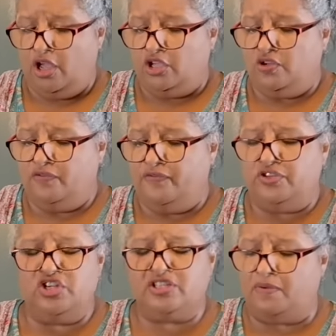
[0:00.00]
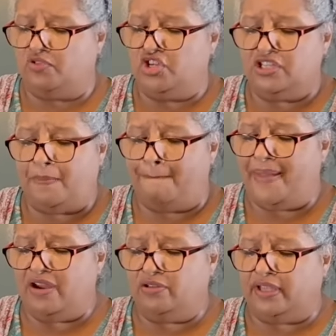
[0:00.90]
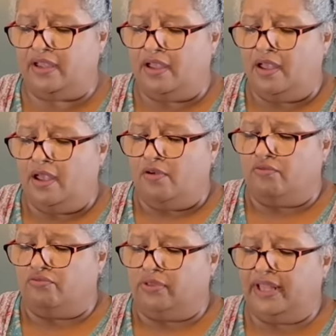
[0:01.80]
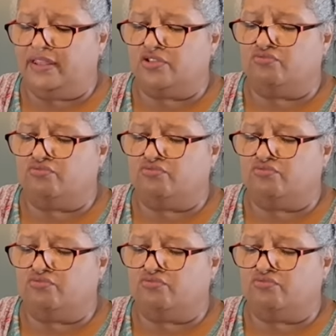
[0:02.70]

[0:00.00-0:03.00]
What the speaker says: You've just barely let this